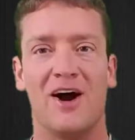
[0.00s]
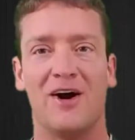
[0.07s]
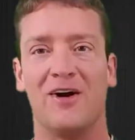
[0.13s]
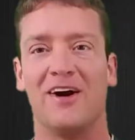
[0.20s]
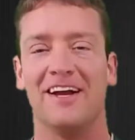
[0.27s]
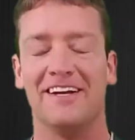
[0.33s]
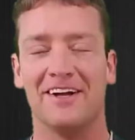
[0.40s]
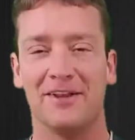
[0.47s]
All
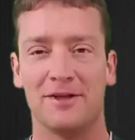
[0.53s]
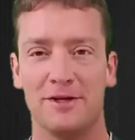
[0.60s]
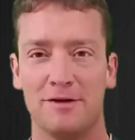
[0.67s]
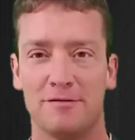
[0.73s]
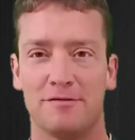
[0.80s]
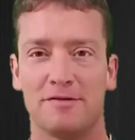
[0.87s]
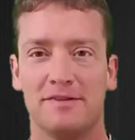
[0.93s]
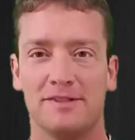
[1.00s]
right, now that
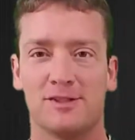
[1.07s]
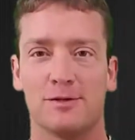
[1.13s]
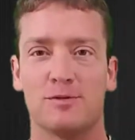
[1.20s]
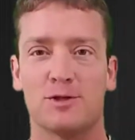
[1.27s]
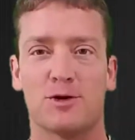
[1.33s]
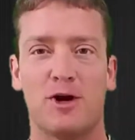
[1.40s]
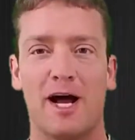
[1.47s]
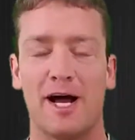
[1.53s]
you've
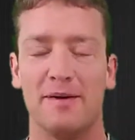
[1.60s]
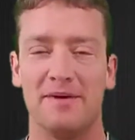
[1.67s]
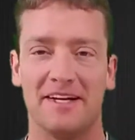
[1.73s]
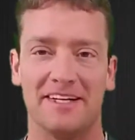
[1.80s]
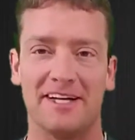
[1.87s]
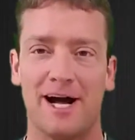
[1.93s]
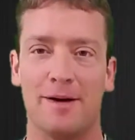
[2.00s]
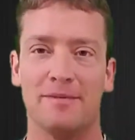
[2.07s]
subscribed
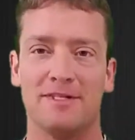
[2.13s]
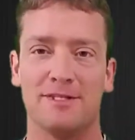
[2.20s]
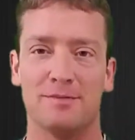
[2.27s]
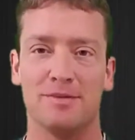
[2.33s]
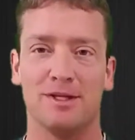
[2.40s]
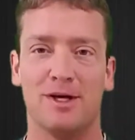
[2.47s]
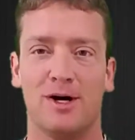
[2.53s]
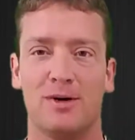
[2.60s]
and
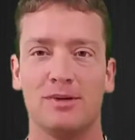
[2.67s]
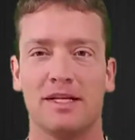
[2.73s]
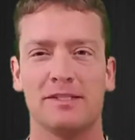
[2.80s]
commented below,